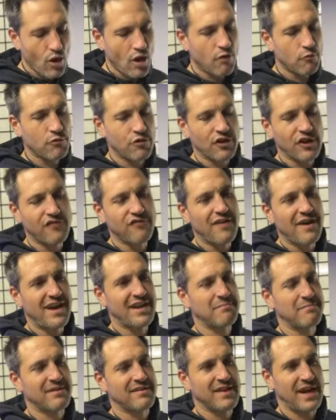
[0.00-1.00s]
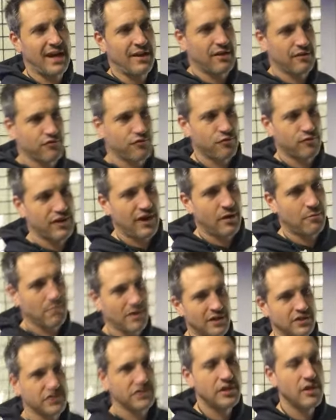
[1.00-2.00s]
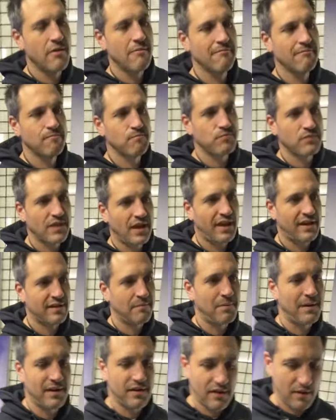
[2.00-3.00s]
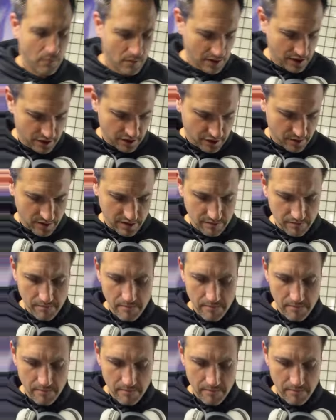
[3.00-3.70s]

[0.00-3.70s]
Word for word: really fine metallic through an airbrush. And depending on what you're doing,